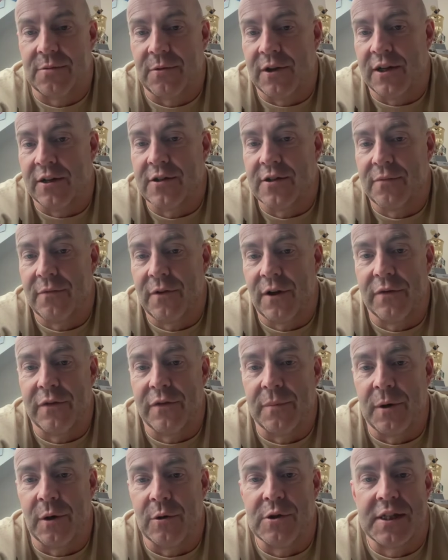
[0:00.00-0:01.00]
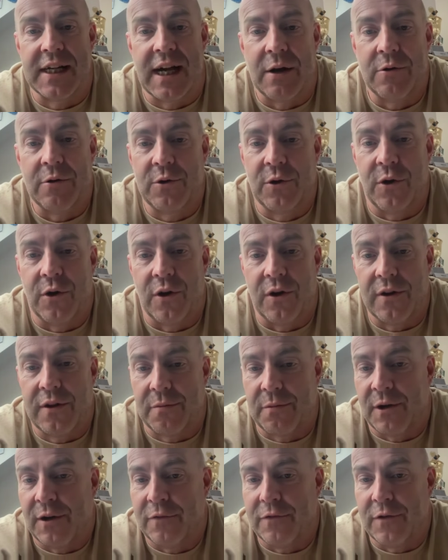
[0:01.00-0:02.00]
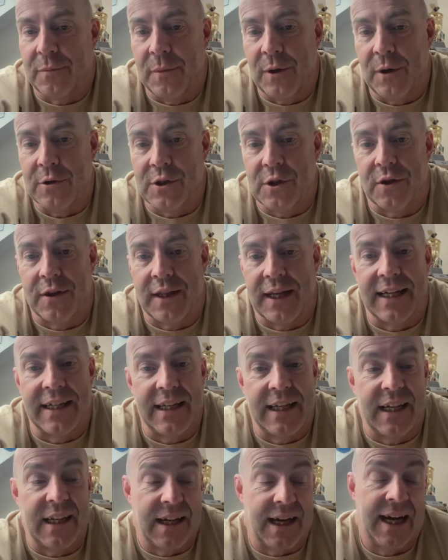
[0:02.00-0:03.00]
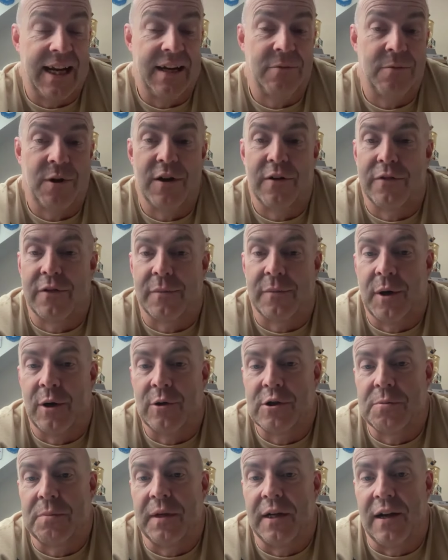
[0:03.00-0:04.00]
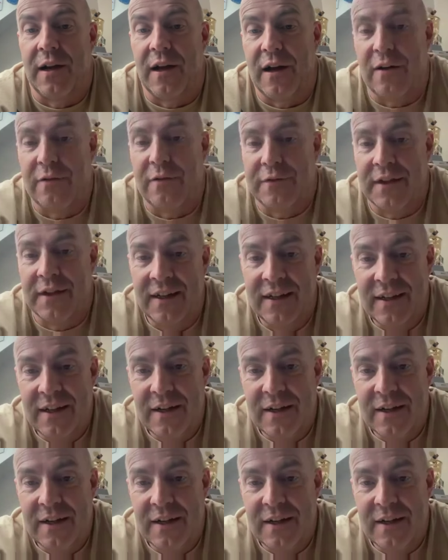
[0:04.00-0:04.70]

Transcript: one of the most down-to-earth, one of the most authentic, and one of the most beloved